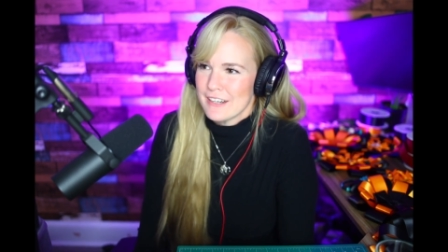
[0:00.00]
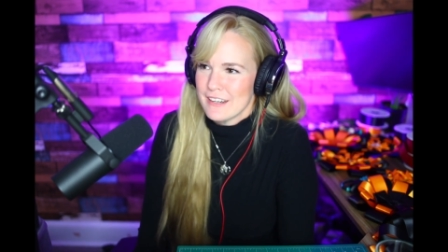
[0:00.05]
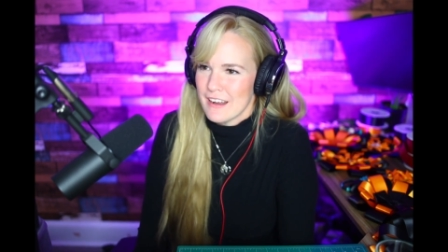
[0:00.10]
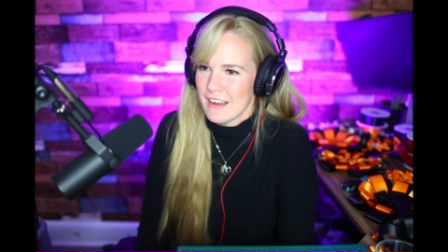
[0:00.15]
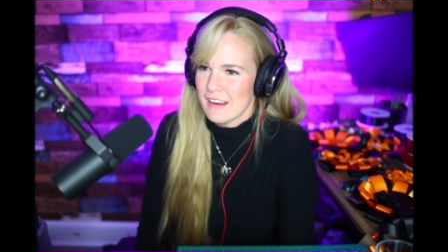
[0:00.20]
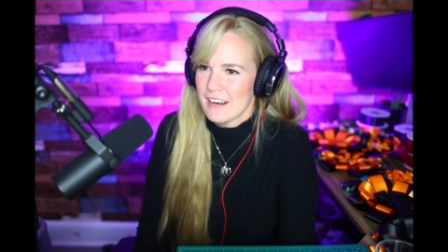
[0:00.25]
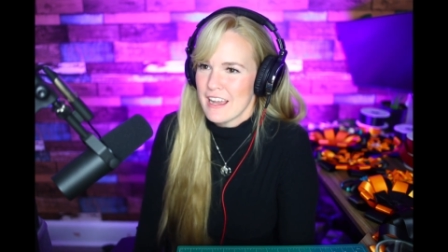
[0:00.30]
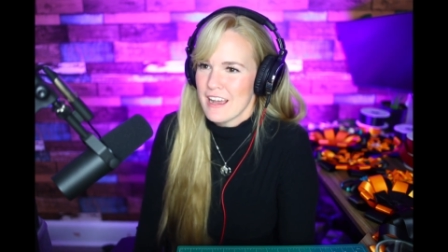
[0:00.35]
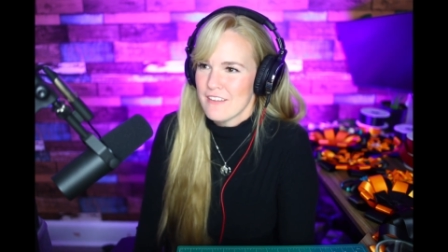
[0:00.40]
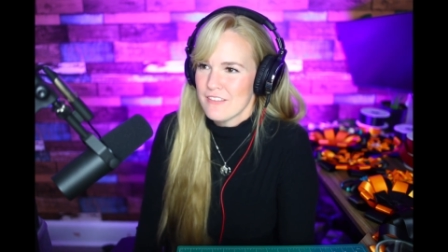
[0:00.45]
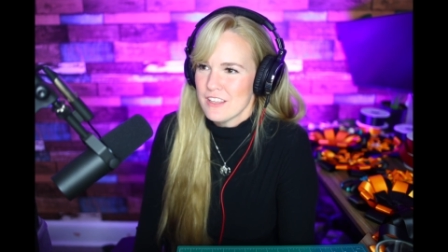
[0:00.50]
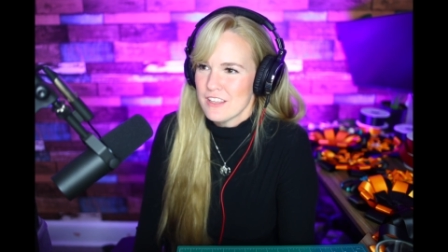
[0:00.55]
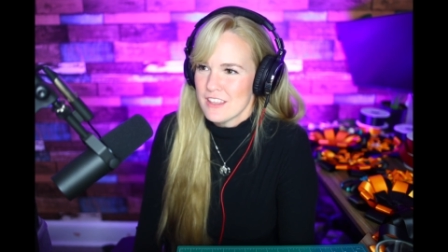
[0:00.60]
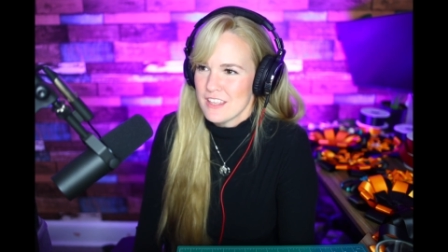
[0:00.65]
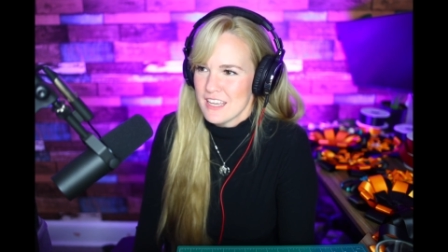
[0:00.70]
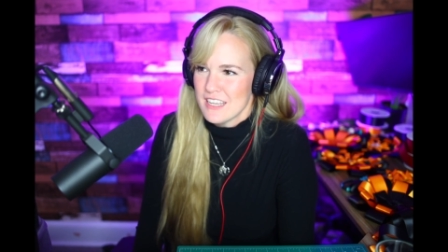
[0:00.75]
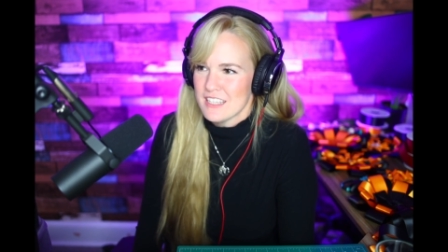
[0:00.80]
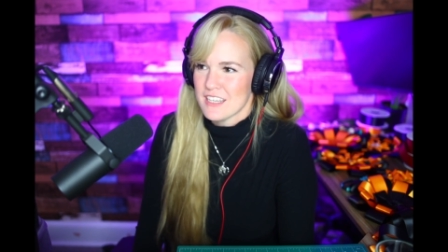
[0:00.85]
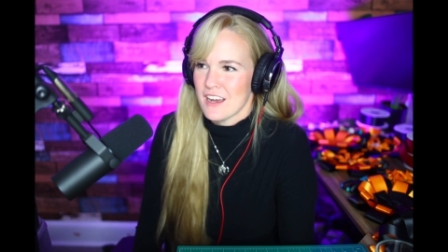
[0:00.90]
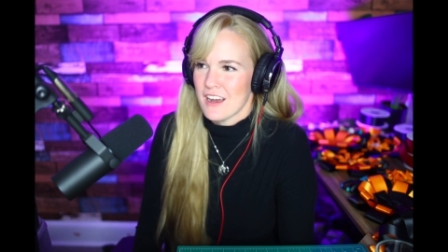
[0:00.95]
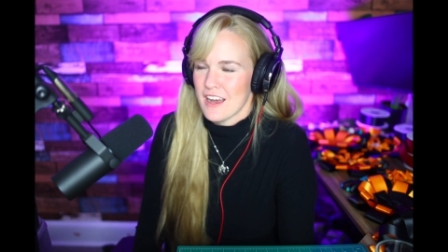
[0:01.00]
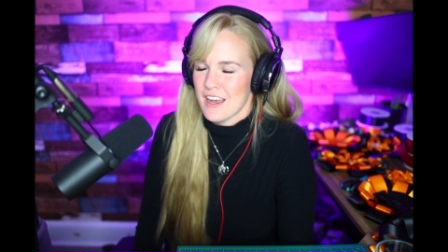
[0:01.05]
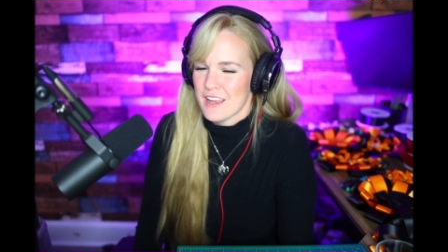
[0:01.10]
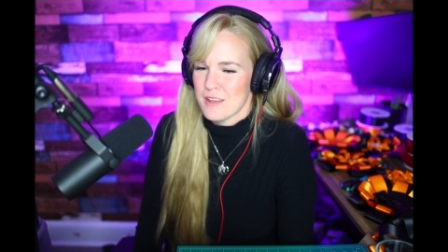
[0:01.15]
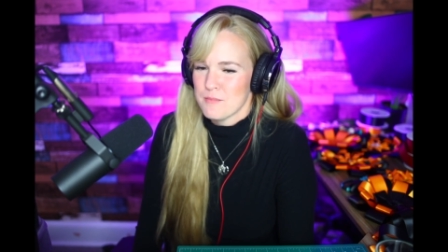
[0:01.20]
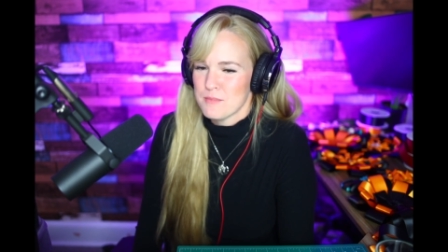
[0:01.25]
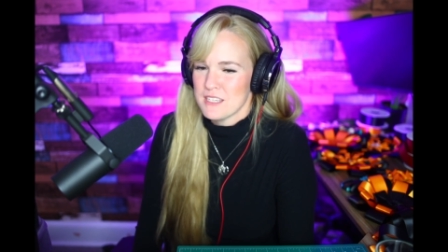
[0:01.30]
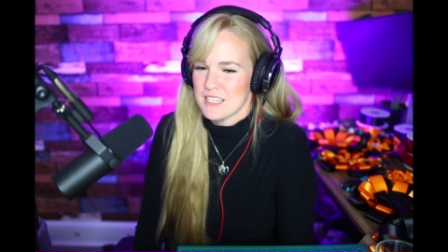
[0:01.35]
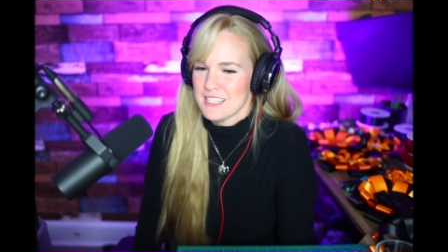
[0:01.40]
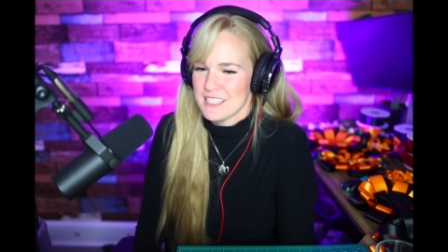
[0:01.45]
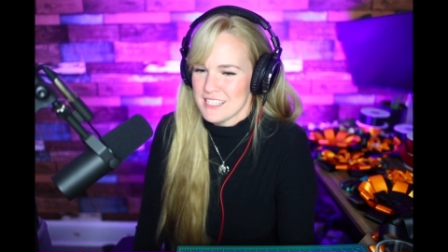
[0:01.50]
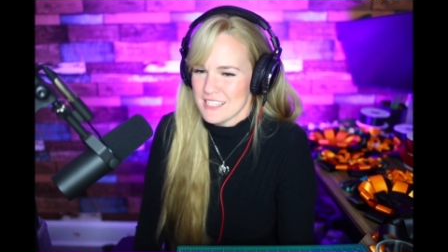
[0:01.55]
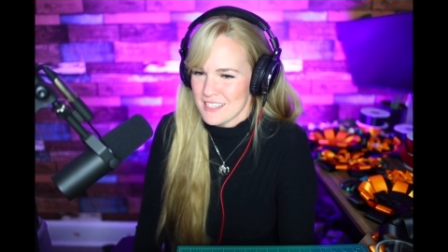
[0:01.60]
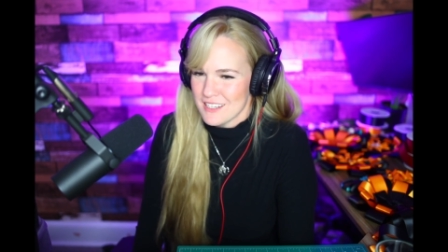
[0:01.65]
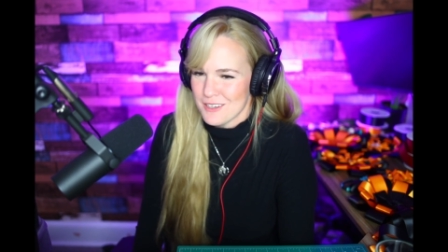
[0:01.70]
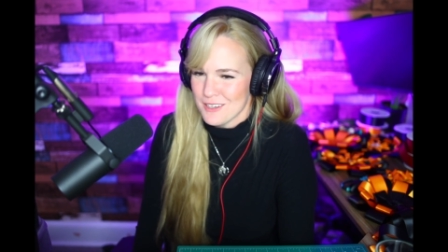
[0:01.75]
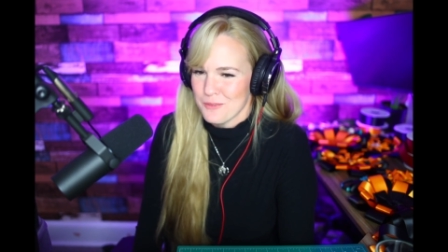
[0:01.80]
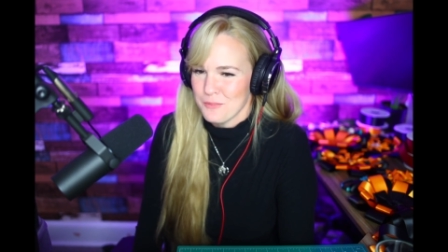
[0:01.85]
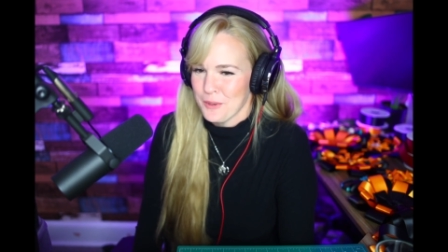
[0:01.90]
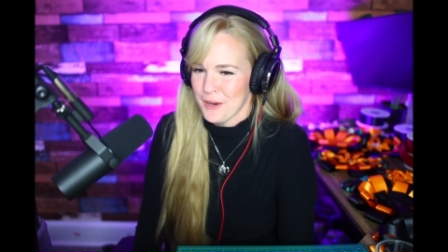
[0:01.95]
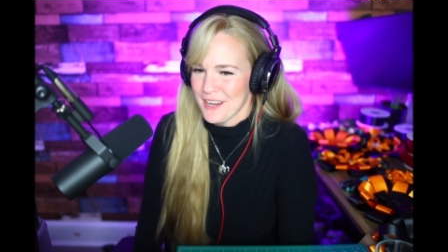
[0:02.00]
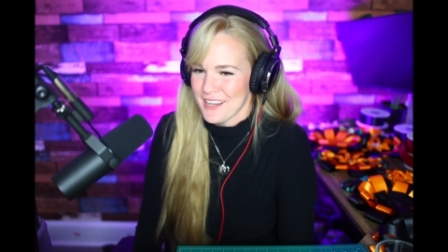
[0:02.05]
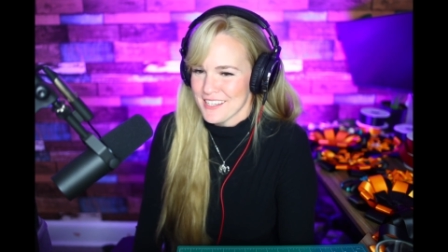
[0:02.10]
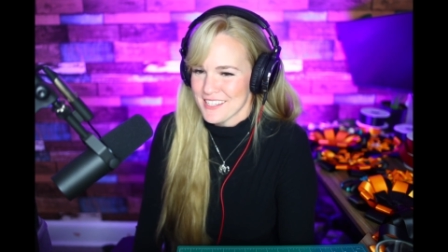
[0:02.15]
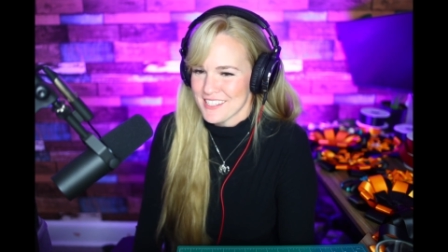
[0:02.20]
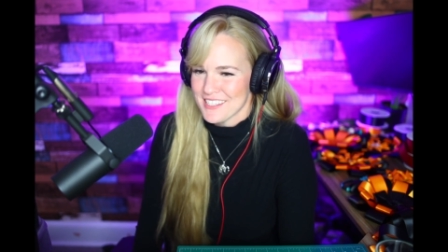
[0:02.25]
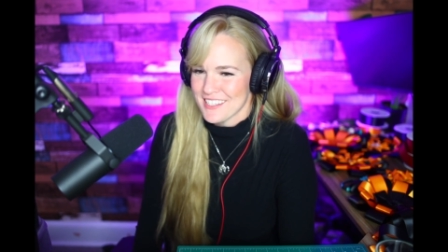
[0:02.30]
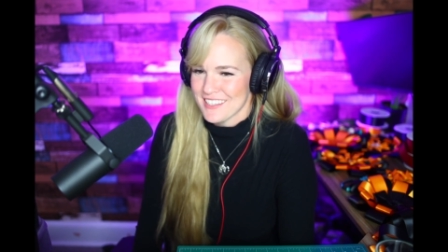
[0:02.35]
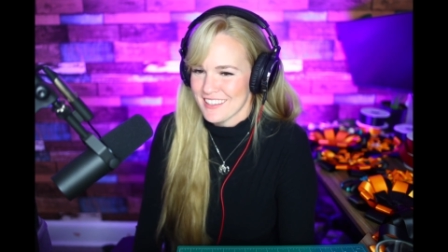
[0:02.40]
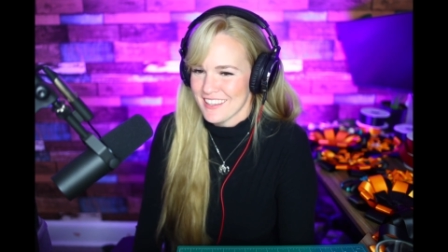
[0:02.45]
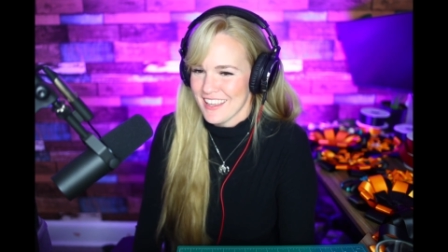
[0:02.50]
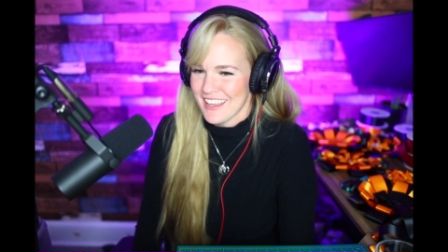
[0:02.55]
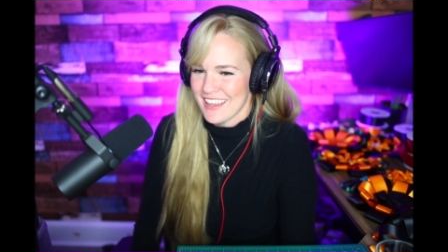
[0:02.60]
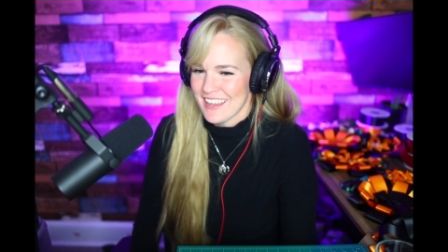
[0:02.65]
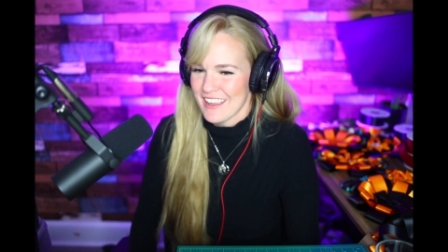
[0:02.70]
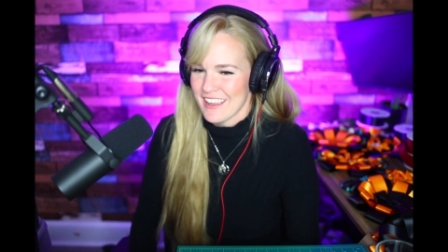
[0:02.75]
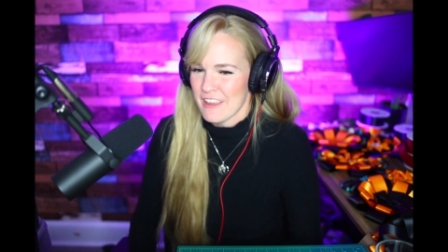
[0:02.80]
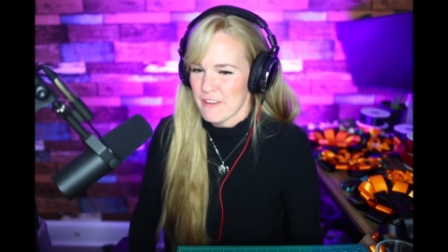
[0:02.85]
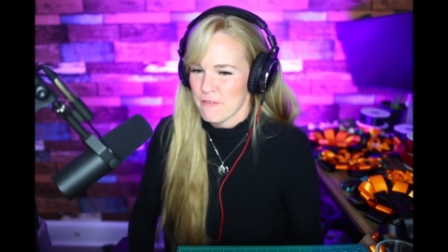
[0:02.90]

not having that time to decompress and like uh-huh.